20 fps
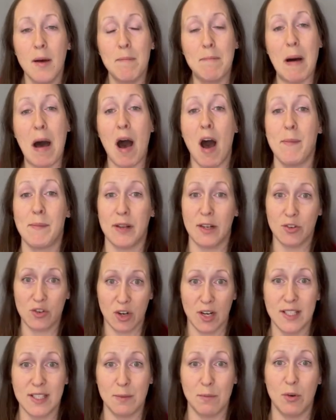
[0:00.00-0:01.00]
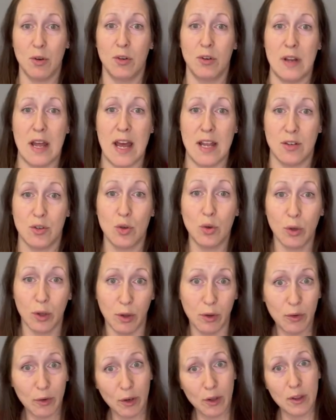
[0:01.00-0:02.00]
but I'm going to try some on and talk
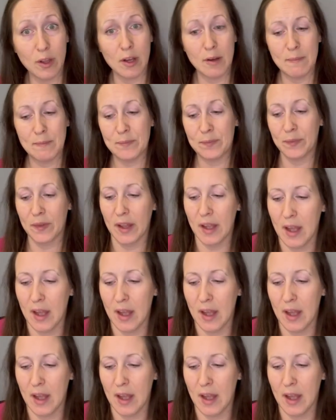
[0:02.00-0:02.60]
you through them